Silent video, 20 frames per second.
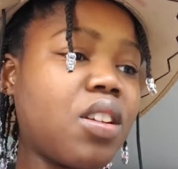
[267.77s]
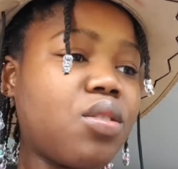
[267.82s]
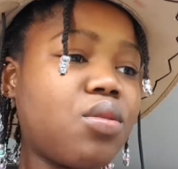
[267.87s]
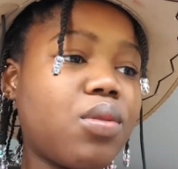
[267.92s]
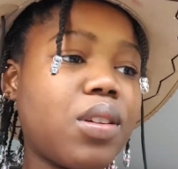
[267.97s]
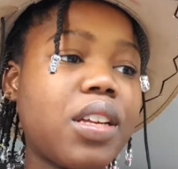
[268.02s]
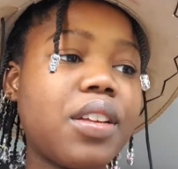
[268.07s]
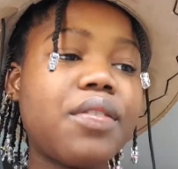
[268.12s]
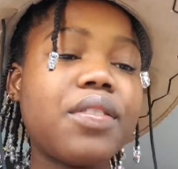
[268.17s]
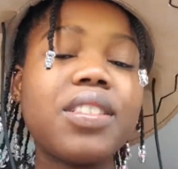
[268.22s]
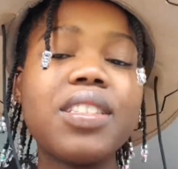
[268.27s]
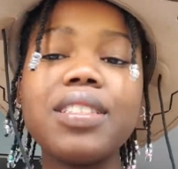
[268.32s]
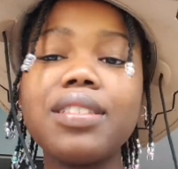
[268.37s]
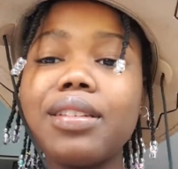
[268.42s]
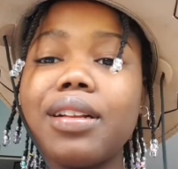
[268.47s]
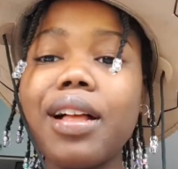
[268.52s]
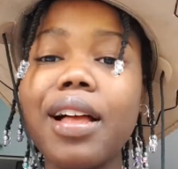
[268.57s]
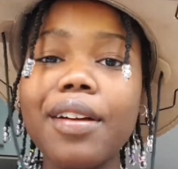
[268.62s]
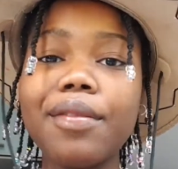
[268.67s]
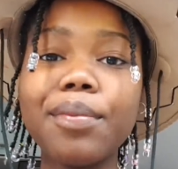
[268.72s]
Do I even
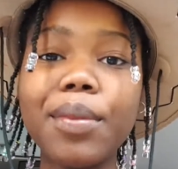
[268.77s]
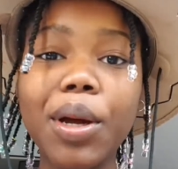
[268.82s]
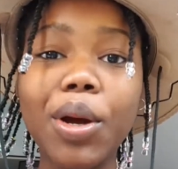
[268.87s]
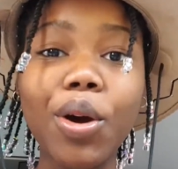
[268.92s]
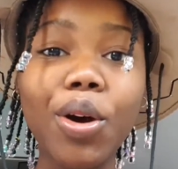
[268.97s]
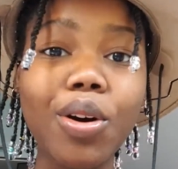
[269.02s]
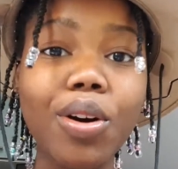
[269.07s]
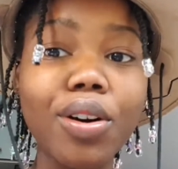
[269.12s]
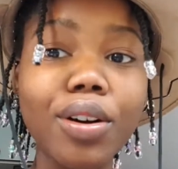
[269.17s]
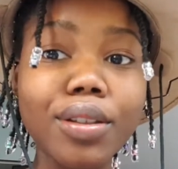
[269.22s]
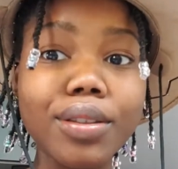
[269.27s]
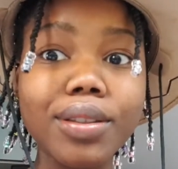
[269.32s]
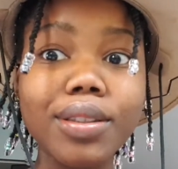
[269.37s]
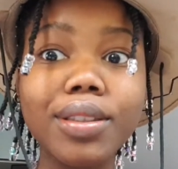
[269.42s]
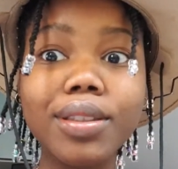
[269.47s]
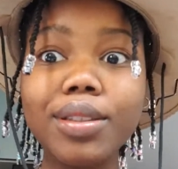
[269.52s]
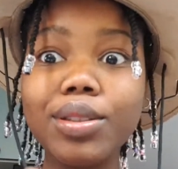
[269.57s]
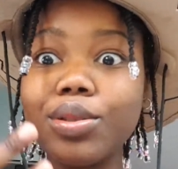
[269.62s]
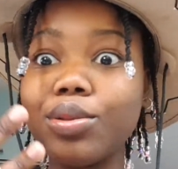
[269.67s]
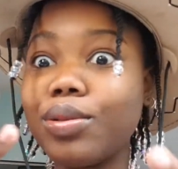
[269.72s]
still have my
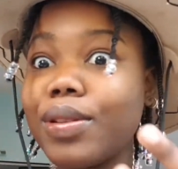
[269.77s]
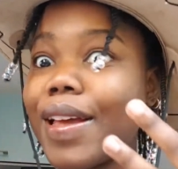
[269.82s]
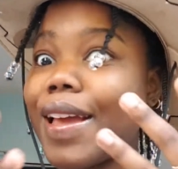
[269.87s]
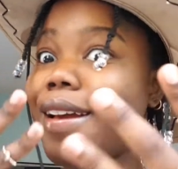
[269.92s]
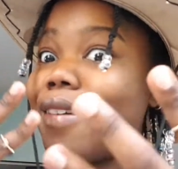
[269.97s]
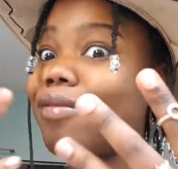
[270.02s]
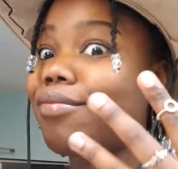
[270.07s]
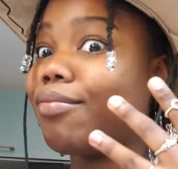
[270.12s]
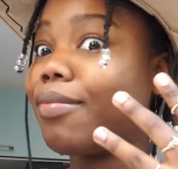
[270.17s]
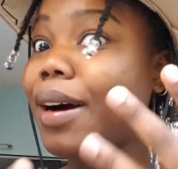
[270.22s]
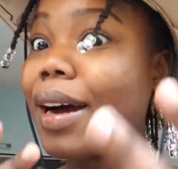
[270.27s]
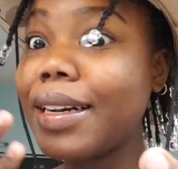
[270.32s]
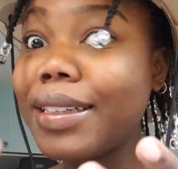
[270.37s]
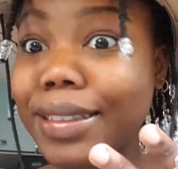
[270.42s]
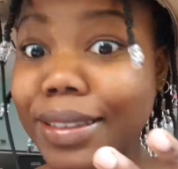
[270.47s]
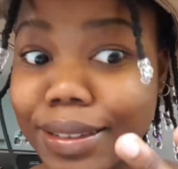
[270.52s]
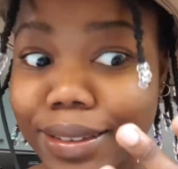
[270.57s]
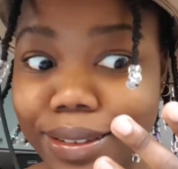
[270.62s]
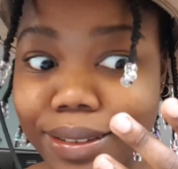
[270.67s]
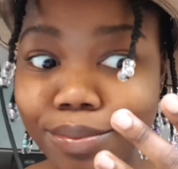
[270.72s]
cards? Do they have
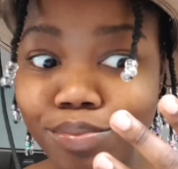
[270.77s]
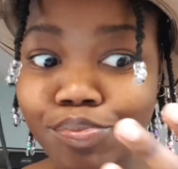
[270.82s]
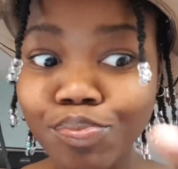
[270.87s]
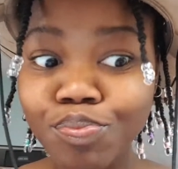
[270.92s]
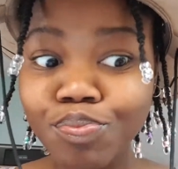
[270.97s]
money?